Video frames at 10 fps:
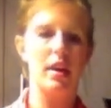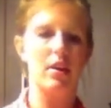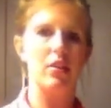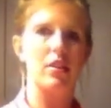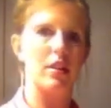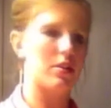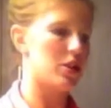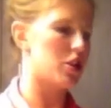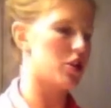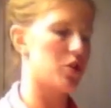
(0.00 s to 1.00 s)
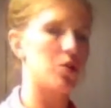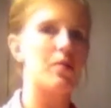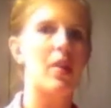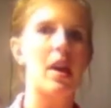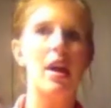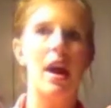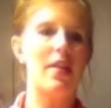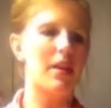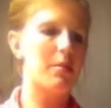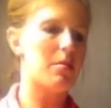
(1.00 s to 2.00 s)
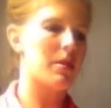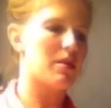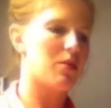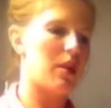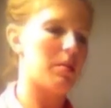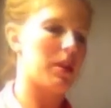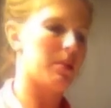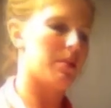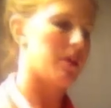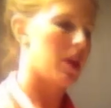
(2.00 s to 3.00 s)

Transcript: ironed it down to 2, and then my piece of webbing.